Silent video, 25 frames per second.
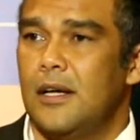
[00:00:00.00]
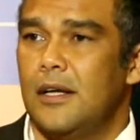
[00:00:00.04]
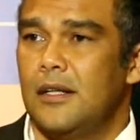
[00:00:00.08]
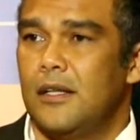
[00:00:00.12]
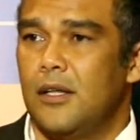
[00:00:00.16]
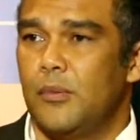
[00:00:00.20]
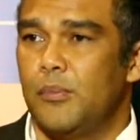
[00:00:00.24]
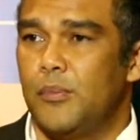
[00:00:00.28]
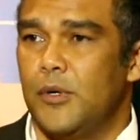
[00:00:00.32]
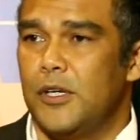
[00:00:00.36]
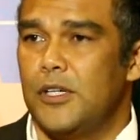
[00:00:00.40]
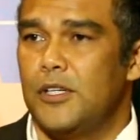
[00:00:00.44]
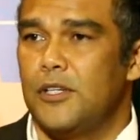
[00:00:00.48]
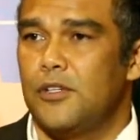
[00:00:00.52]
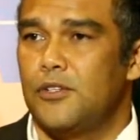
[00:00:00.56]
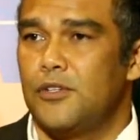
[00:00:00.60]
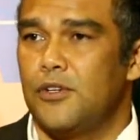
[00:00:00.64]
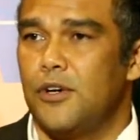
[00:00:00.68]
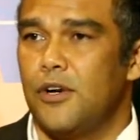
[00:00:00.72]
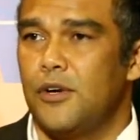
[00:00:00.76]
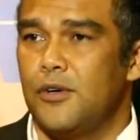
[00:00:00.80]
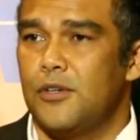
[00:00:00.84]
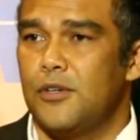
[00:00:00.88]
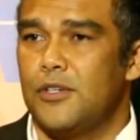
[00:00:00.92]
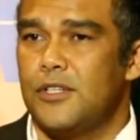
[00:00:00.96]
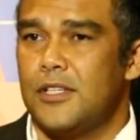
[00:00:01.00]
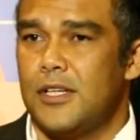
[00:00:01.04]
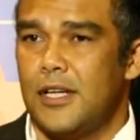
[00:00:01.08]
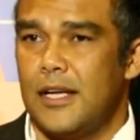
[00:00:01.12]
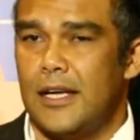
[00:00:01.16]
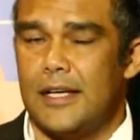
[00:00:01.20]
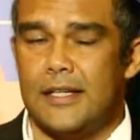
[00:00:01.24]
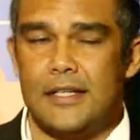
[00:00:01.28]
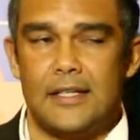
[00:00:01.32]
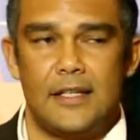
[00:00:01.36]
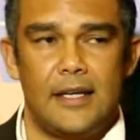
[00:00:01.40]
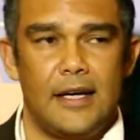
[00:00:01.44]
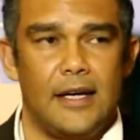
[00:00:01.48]
the bid to host
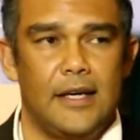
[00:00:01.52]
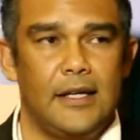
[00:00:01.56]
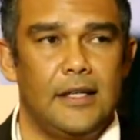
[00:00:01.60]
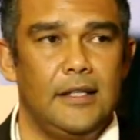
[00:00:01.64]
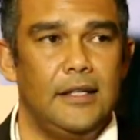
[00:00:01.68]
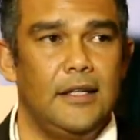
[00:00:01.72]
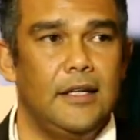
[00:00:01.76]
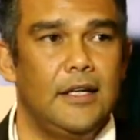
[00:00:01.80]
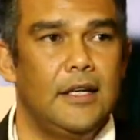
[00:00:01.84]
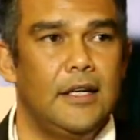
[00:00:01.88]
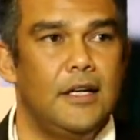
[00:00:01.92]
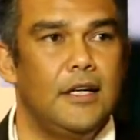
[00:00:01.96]
SKA.